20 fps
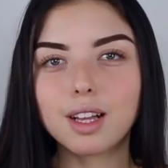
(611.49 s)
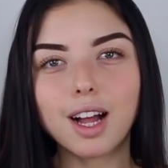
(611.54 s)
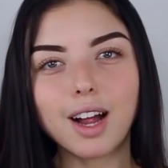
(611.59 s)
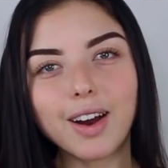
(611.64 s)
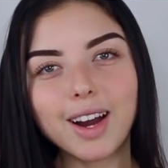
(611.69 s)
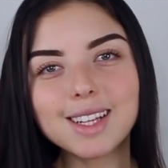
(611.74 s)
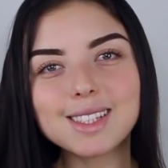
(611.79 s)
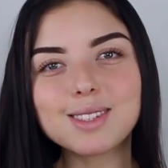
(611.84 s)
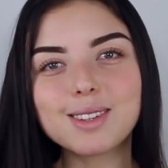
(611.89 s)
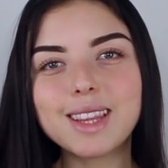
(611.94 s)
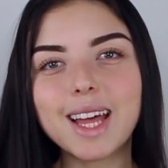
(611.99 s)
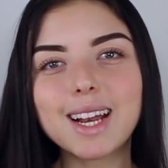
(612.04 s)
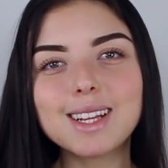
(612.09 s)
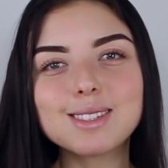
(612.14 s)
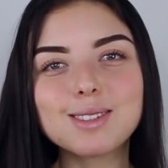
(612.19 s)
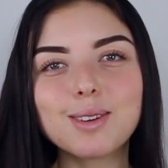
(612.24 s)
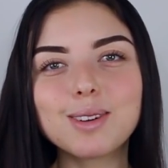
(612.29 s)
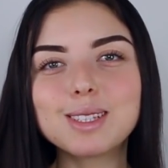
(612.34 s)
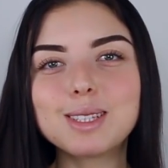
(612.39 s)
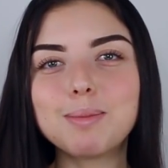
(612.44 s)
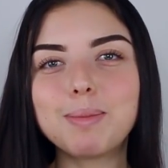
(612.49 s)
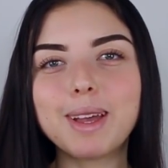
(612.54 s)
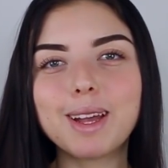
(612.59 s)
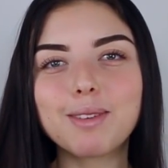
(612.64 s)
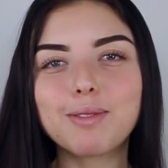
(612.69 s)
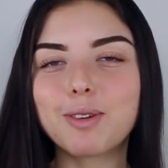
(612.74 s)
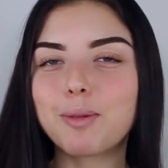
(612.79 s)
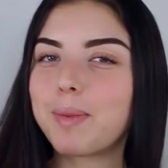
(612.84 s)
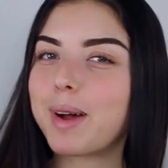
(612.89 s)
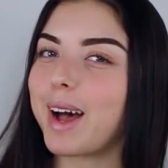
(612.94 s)
Alright, so that is going to be
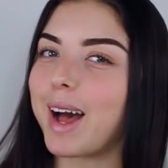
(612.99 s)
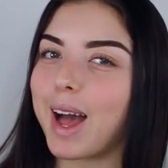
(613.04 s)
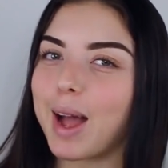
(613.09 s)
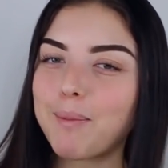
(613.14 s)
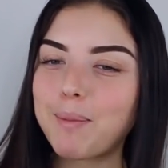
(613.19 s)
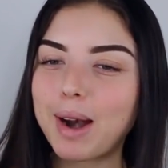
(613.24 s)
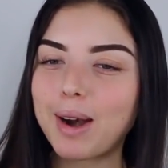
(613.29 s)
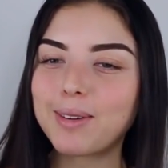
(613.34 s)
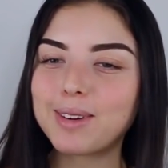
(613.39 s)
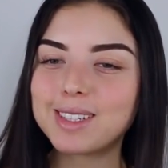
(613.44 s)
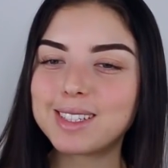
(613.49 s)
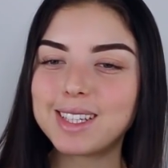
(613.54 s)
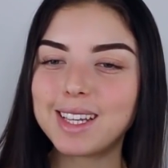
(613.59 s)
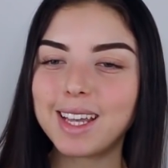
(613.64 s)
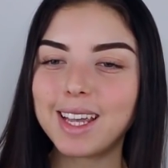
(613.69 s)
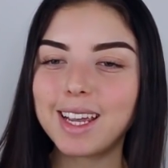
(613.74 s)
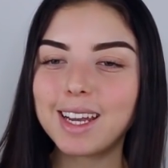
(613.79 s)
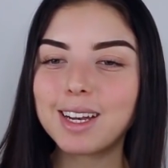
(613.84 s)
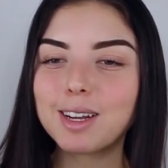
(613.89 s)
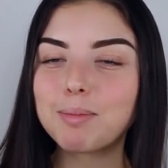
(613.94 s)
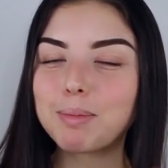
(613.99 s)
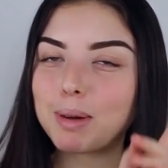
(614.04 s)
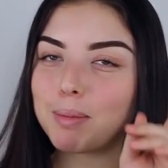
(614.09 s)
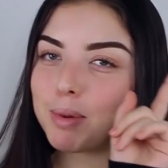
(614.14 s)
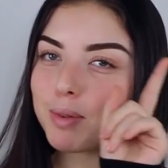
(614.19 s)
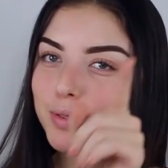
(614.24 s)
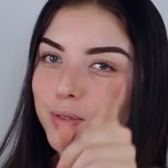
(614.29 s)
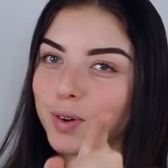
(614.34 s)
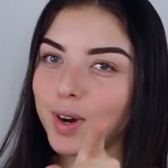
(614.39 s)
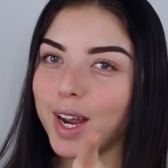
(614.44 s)
it for my eyebrow routine, but
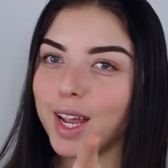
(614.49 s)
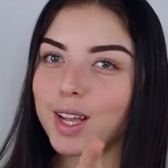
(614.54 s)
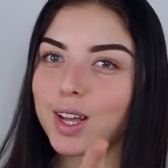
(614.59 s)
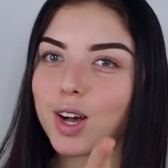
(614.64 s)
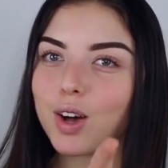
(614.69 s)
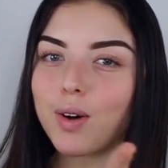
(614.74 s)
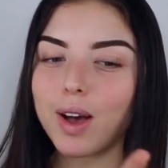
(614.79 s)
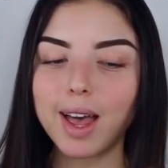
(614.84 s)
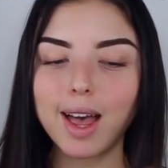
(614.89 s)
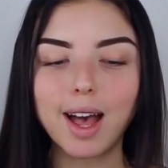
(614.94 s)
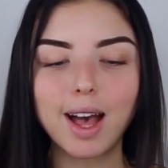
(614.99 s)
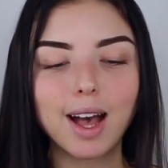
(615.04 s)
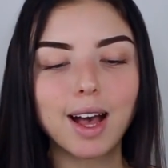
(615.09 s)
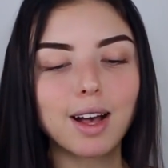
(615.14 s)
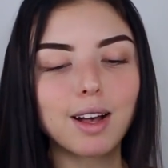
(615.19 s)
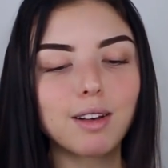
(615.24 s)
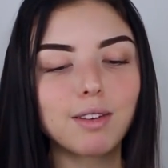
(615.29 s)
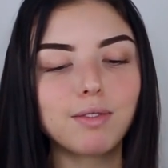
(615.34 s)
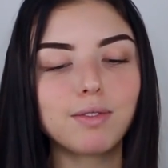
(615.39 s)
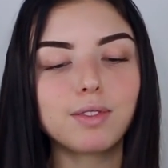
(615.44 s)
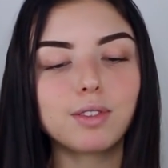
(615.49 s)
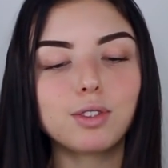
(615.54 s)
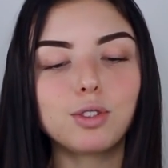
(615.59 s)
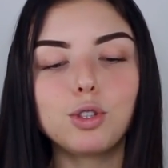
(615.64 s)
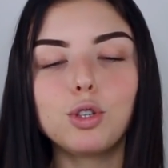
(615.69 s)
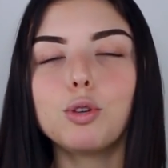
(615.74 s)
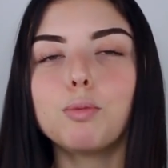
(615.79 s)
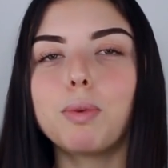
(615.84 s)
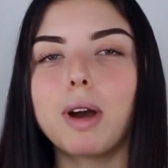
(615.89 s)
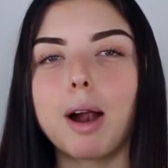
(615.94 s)
before I go, I have
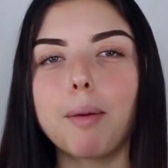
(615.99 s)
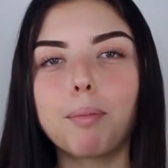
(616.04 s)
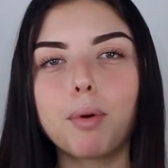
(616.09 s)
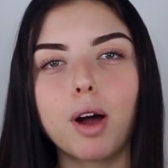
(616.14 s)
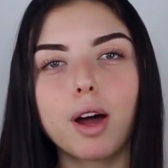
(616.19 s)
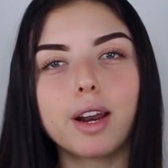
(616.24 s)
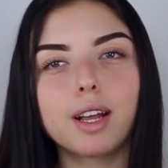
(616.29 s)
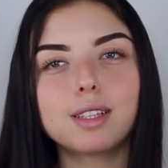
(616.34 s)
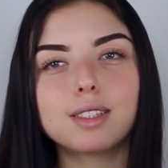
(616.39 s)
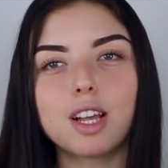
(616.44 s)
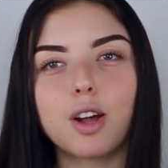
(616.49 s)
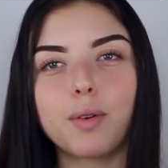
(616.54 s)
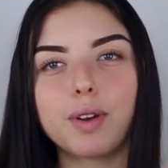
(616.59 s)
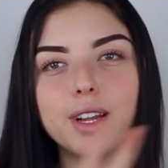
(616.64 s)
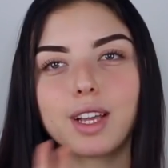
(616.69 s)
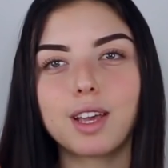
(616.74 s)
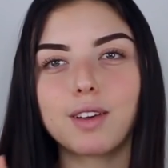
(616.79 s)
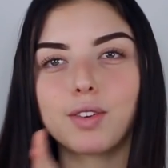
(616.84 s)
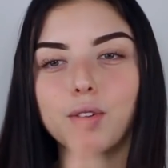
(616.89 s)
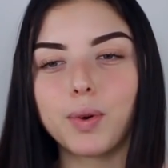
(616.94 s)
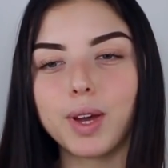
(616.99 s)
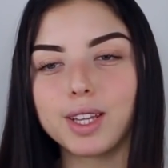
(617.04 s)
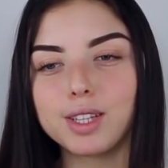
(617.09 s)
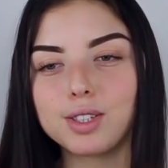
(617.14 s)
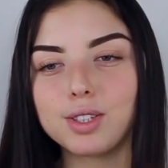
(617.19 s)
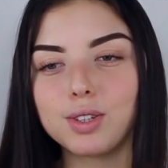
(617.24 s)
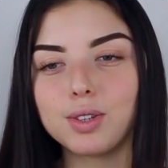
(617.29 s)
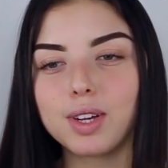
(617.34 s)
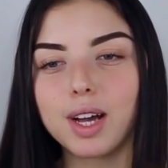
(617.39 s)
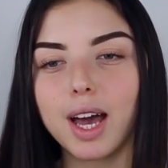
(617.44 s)
2 brow products I want to give away
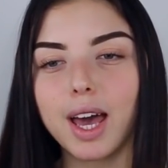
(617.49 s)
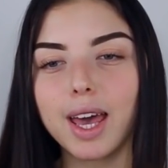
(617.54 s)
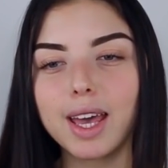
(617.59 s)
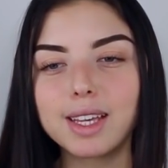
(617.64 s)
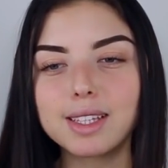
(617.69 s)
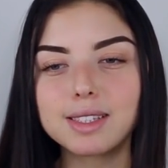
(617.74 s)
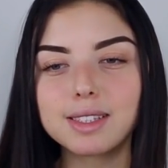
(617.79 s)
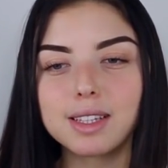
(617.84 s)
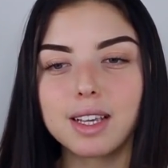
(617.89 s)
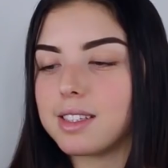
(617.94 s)
to you guys.